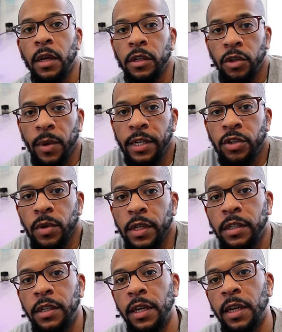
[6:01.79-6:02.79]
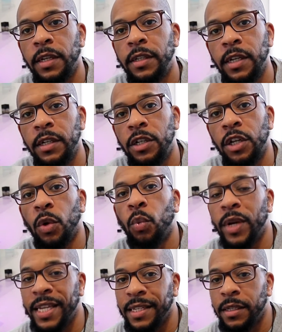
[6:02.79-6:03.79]
So as you can see, the Essentia
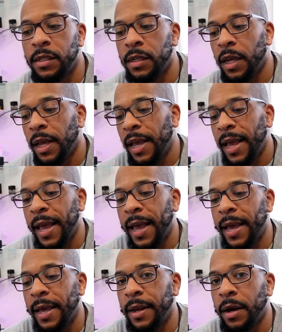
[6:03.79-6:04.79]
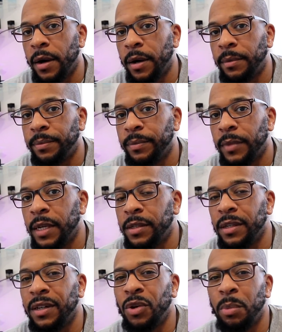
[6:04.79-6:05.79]
wins, and um, it's
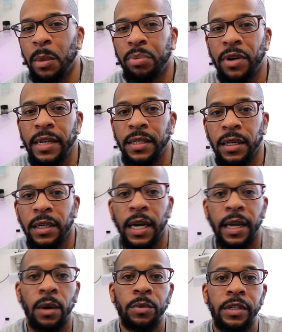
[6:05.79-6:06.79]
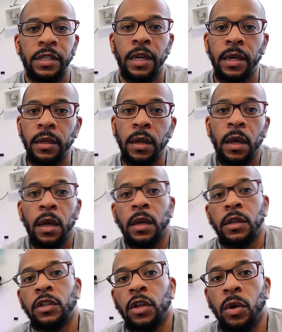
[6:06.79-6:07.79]
a little bit pricey, like I was saying.
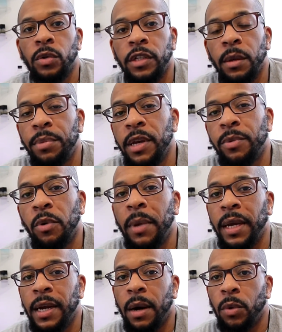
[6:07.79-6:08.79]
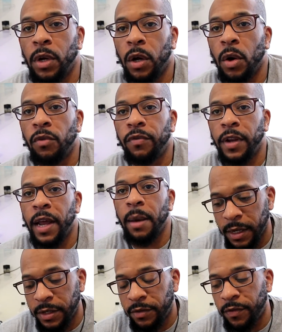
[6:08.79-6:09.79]
So some people may not want to go for that.
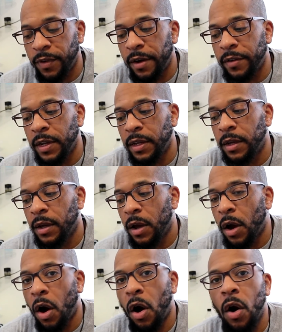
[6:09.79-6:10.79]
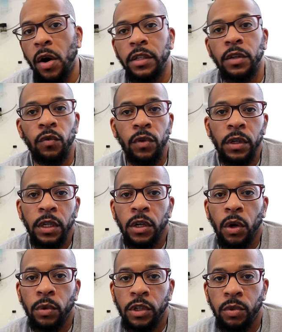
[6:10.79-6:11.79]
It's very hard to really
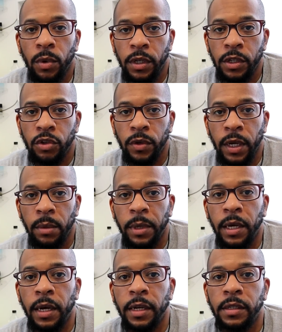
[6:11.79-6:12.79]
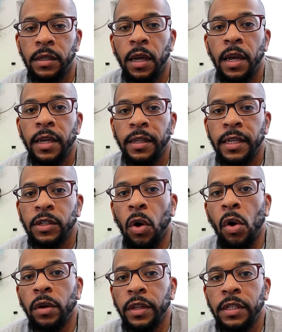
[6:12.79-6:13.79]
know which one to drink because there's
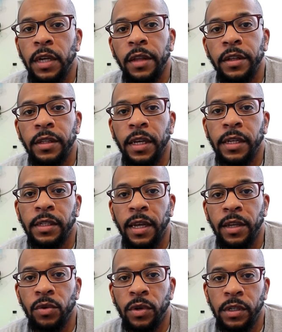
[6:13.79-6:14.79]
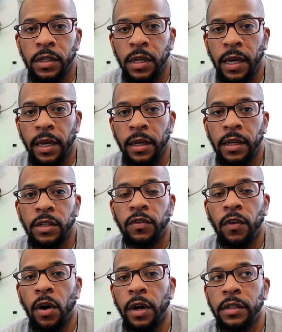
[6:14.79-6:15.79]
all these other things that you can say as
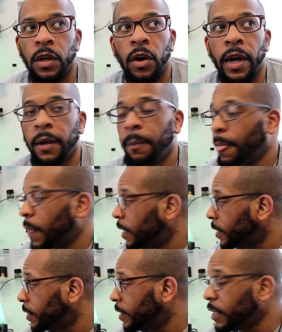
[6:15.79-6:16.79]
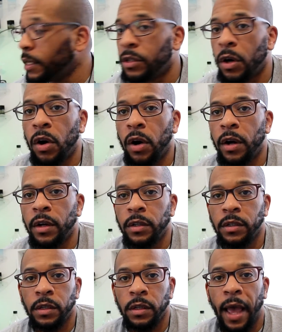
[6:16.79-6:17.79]
far as, all right, these are
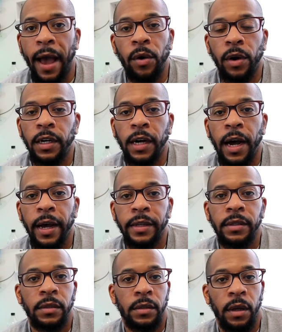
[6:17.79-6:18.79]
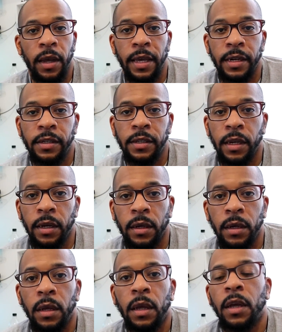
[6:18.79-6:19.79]
alkaline and acidic.
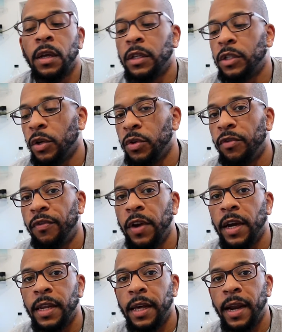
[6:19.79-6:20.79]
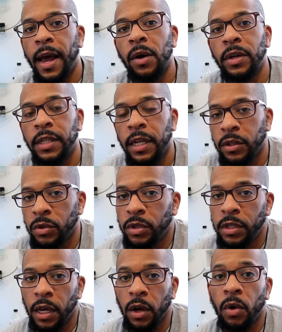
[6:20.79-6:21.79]
So you figure that out and then you
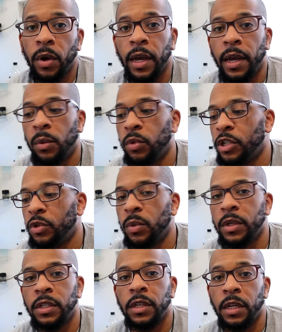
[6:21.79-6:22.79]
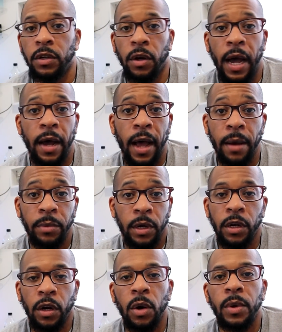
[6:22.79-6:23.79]
say, okay, which one, you know, I, am
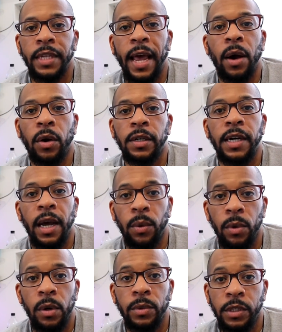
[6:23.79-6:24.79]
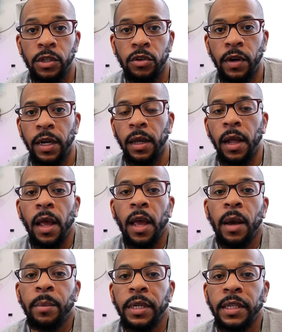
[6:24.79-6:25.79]
going to go with the alkaline one, which is great.
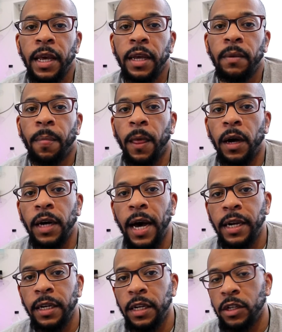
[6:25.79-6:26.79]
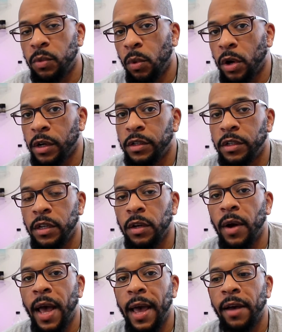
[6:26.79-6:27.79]
But then a lot of these waters
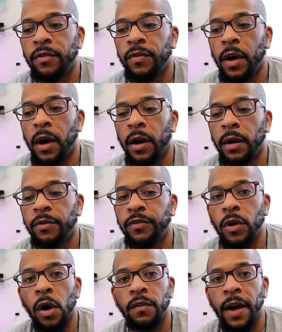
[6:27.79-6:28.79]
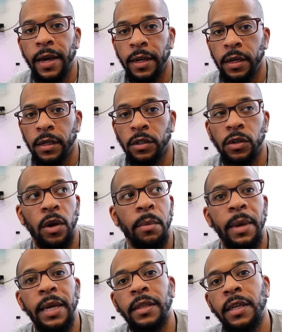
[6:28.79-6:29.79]
still have uh, fluoride in it. So the
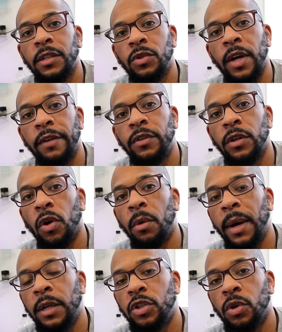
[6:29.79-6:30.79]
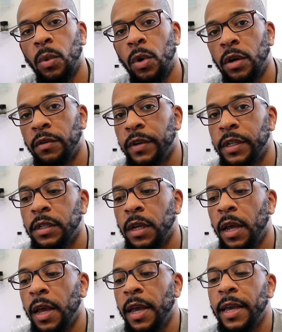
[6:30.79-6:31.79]
main things you have to know about your water is
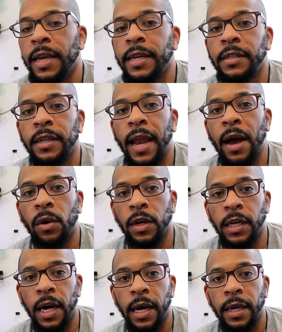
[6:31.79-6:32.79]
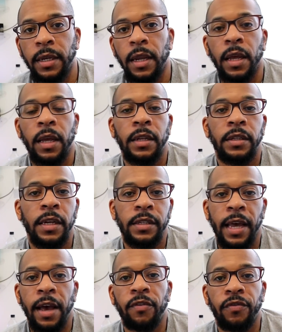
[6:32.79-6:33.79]
is it alkaline? Does
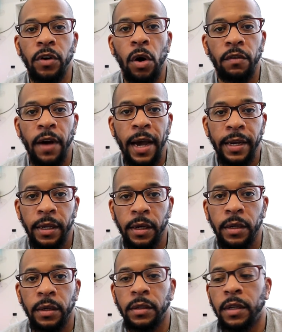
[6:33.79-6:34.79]
it have fluoride in it?